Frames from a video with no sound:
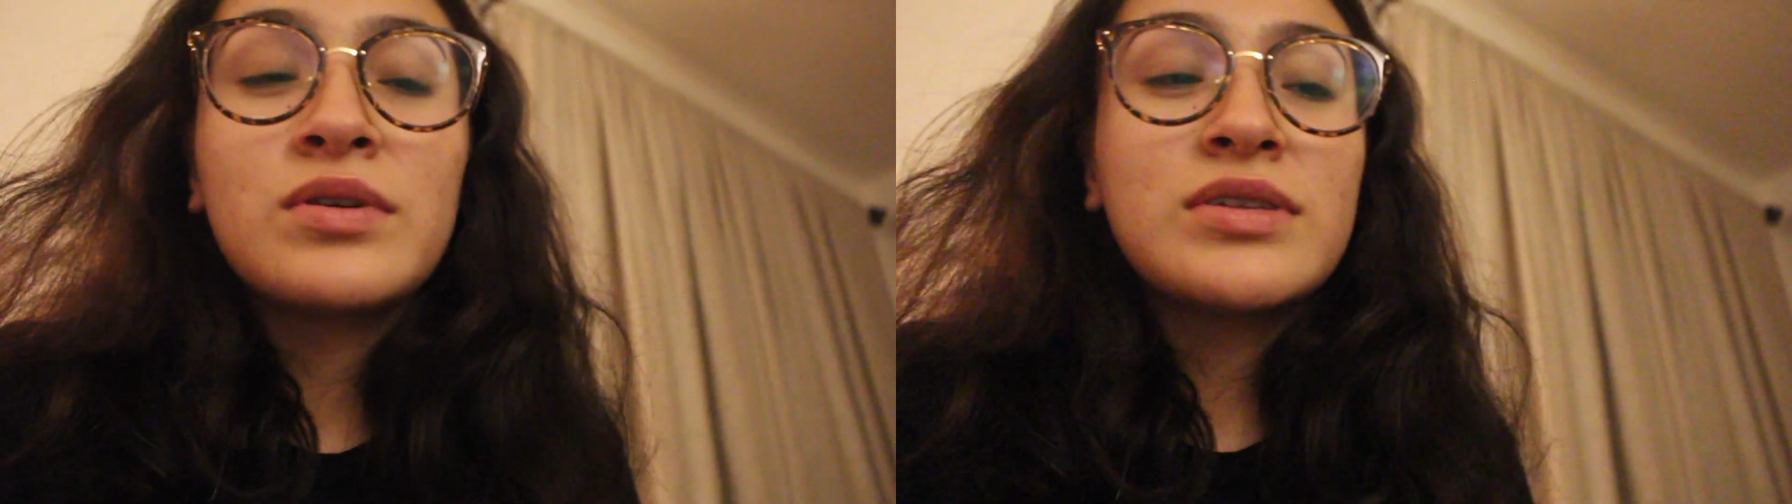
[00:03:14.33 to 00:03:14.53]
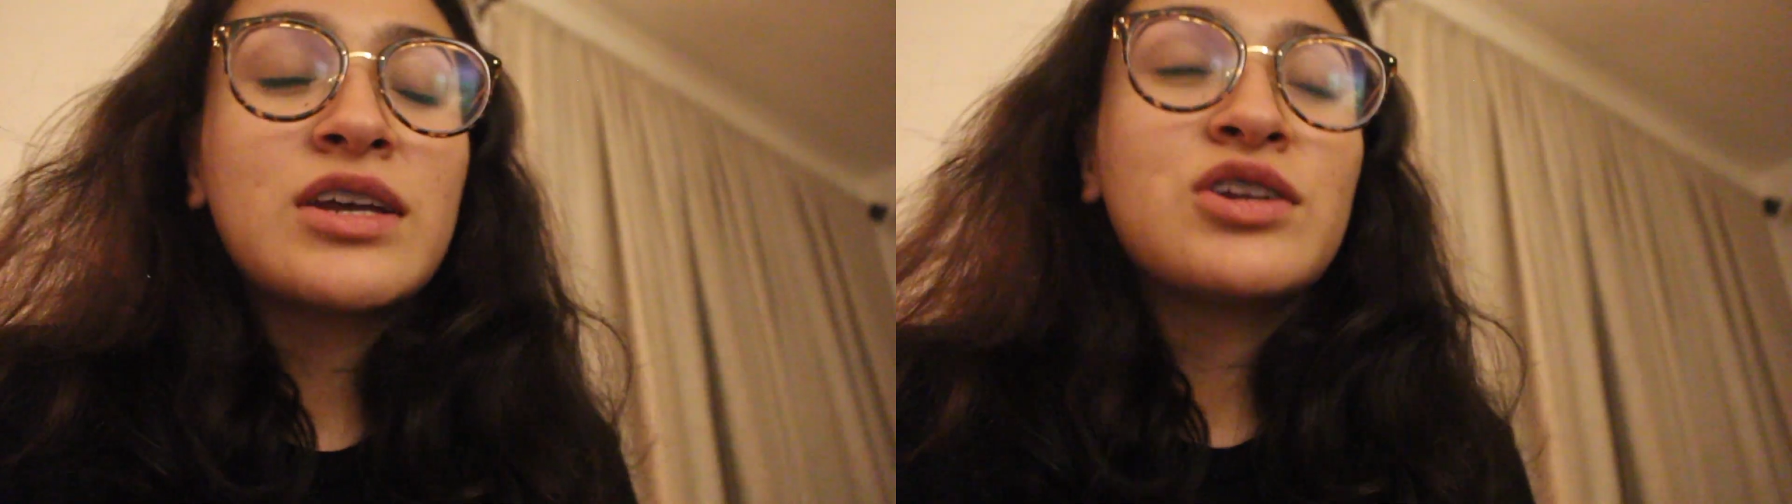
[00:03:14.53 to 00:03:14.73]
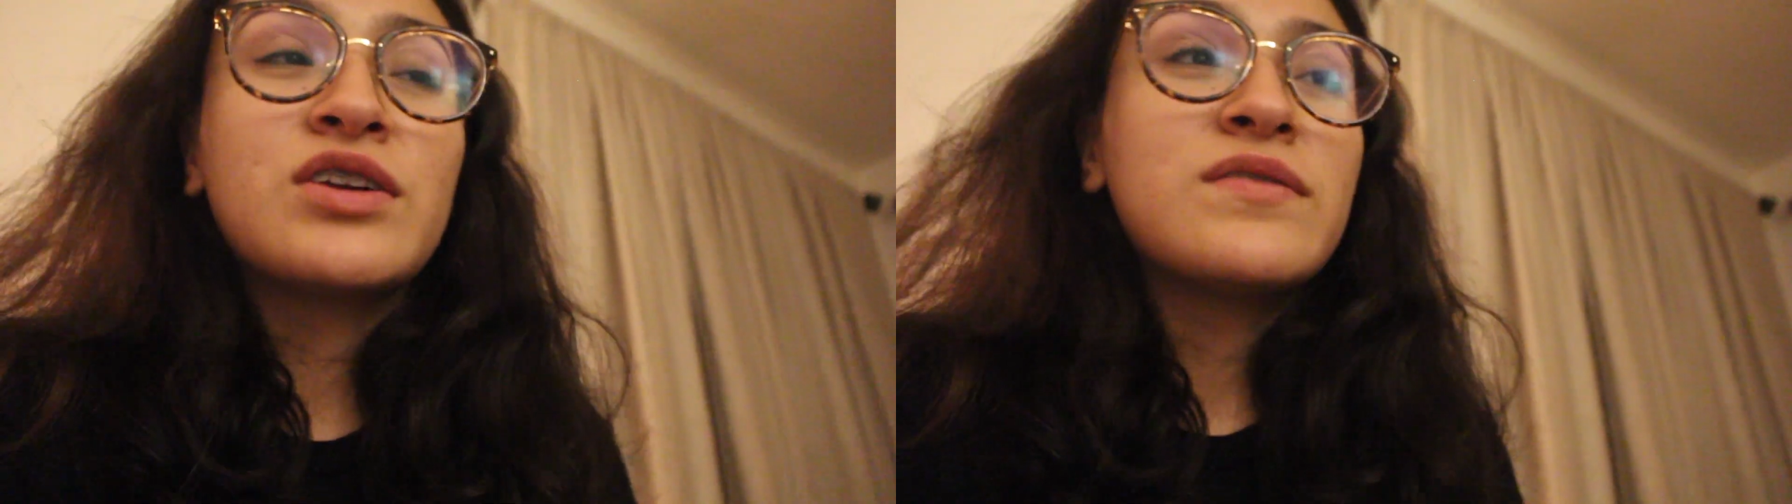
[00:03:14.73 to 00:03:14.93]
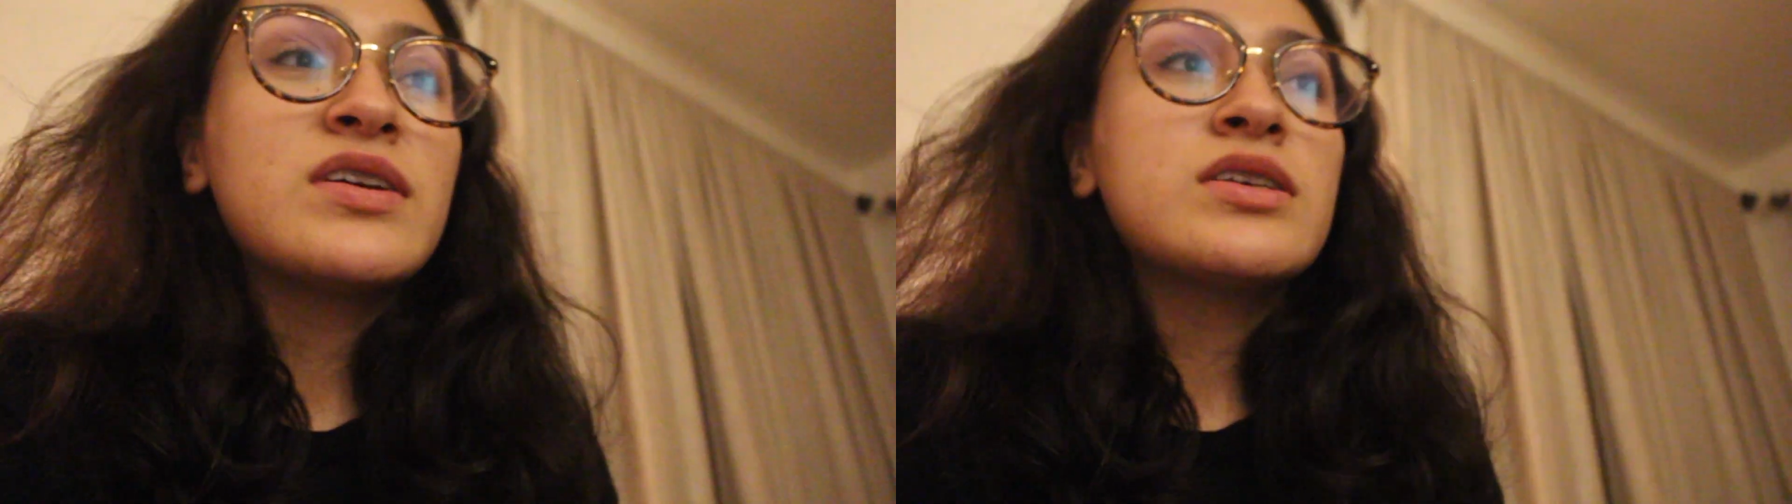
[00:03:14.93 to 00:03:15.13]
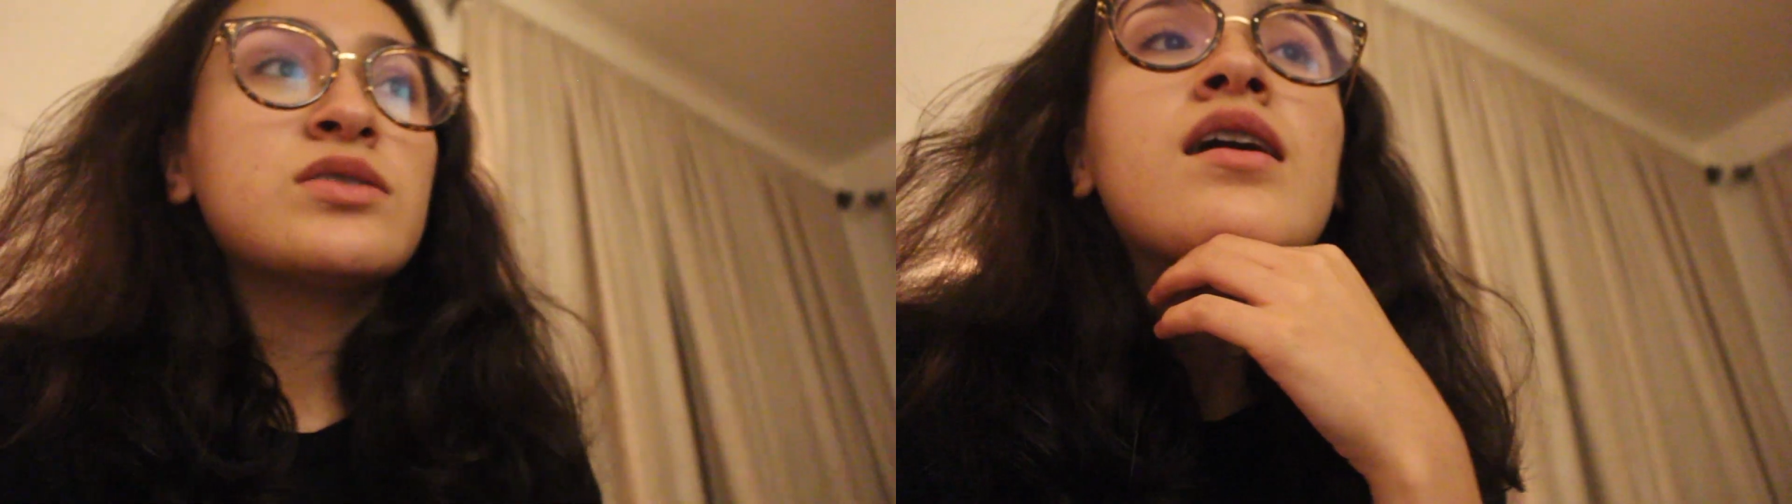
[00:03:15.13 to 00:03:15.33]
is like
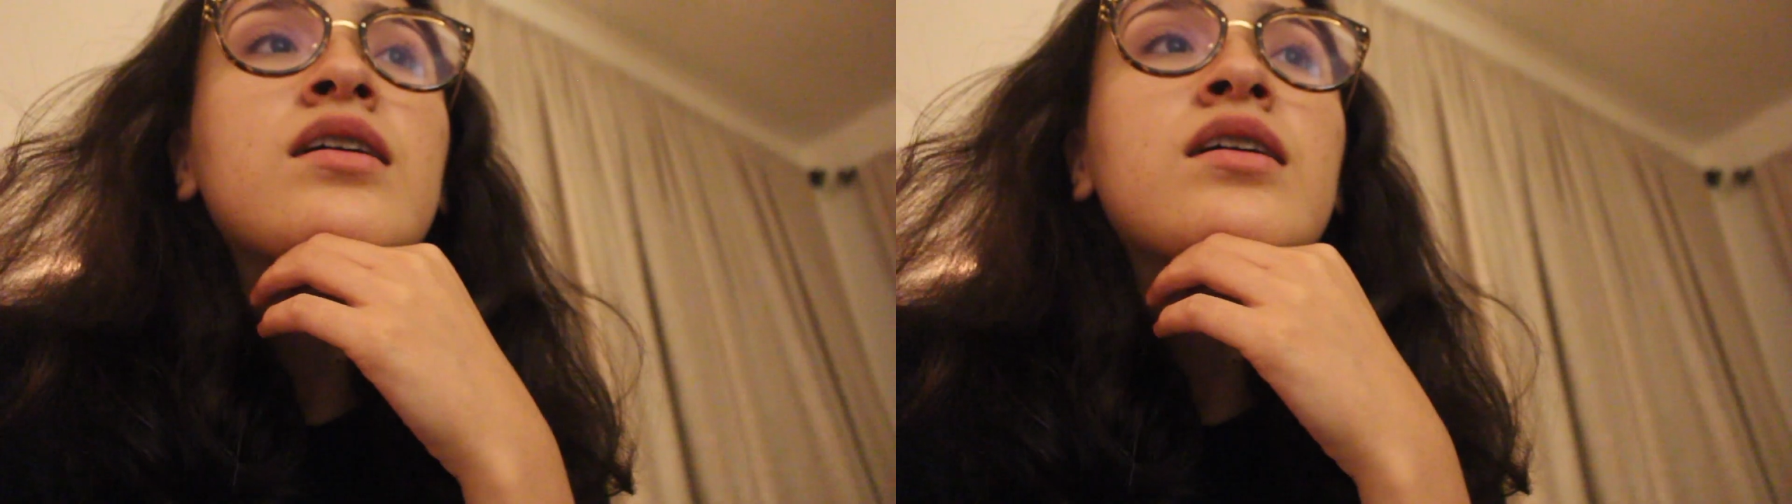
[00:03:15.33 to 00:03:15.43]
nervous,